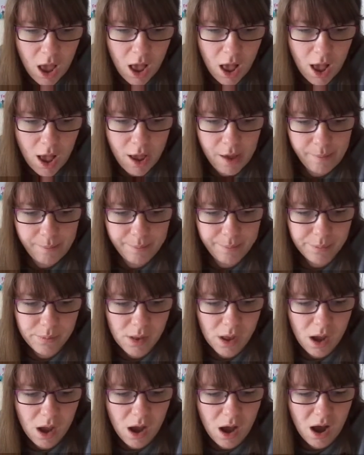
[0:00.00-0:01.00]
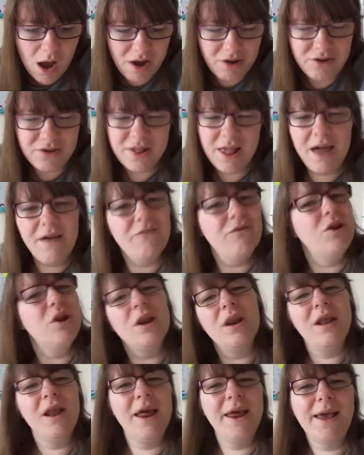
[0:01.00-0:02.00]
I just
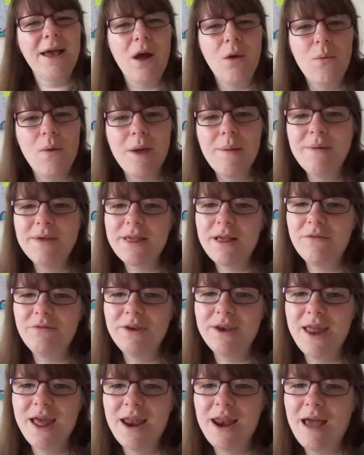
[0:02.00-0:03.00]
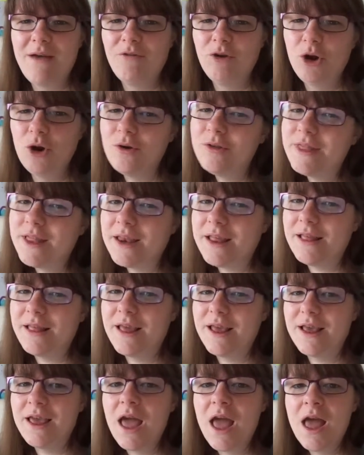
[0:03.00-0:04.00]
haven't, like, I weighed myself today and I haven't lost
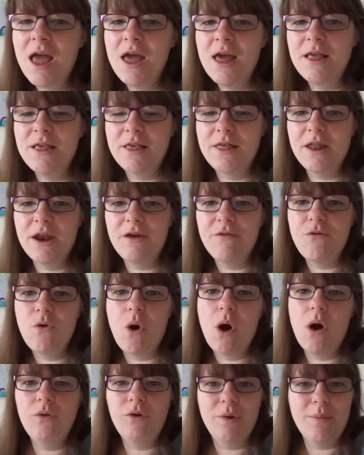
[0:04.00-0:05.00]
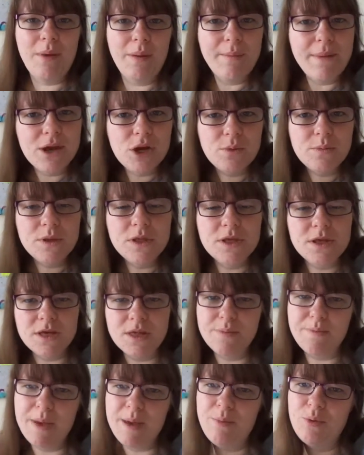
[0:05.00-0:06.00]
anything, so then I thought I'll do my measurements
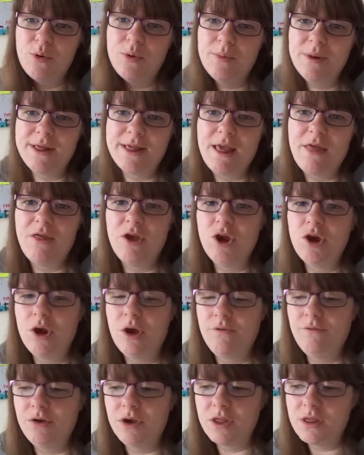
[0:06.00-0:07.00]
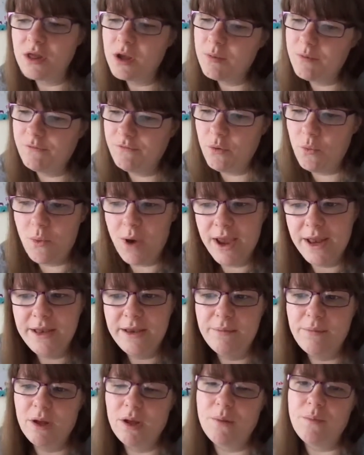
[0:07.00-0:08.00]
because people normally say that, you know, if it doesn't come off your weight,
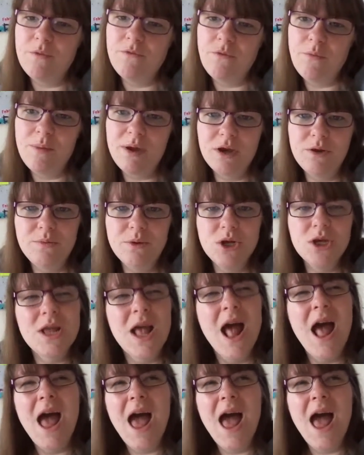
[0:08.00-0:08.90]
it might come off your measurement.